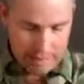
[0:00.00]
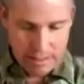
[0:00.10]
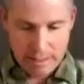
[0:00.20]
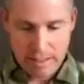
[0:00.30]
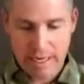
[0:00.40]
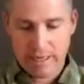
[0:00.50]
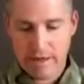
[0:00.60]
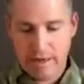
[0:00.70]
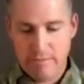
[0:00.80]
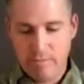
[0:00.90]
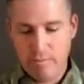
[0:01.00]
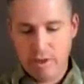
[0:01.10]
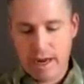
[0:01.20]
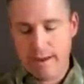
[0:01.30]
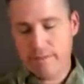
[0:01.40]
in the diagram,
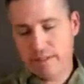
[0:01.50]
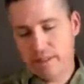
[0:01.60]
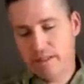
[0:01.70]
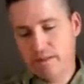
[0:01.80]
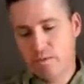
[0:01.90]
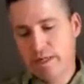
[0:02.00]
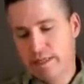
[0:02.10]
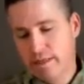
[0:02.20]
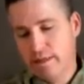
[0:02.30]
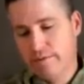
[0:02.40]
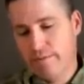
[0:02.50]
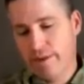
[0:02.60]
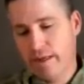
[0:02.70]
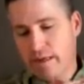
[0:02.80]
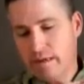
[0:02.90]
what happens is when
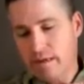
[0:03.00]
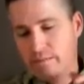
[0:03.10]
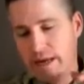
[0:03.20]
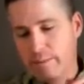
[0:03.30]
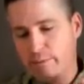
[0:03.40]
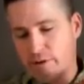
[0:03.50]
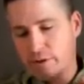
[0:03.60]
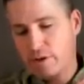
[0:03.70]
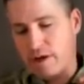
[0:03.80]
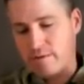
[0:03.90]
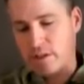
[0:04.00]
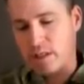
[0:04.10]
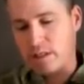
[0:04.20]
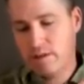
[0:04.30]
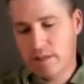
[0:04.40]
a magma flow travels
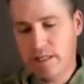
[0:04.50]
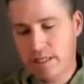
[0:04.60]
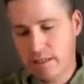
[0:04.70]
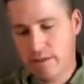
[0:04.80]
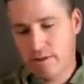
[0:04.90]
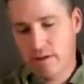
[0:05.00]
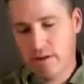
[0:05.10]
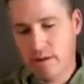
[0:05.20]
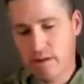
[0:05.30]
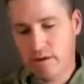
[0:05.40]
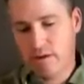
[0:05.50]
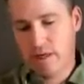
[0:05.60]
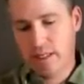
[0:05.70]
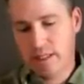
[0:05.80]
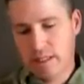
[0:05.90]
underneath the
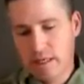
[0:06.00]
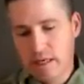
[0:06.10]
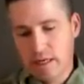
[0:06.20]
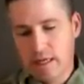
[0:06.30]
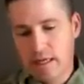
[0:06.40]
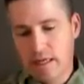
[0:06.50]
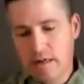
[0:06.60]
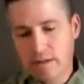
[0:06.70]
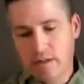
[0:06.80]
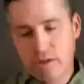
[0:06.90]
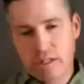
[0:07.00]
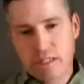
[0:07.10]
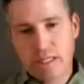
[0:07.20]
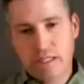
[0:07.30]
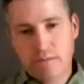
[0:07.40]
crust, it also
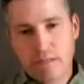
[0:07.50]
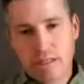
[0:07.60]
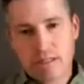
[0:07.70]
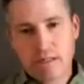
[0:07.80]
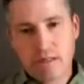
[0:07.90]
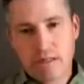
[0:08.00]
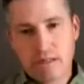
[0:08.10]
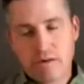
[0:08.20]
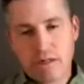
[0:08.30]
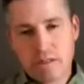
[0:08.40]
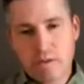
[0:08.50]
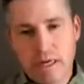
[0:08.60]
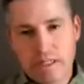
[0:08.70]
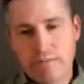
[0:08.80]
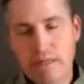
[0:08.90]
sinks, because the crust will
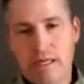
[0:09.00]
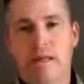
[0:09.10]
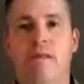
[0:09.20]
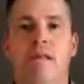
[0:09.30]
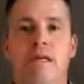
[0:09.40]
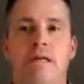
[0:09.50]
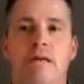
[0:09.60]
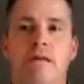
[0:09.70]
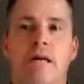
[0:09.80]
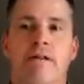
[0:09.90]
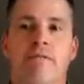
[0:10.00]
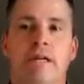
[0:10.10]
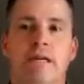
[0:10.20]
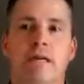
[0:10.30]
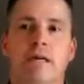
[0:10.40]
actually begin to thin. You have like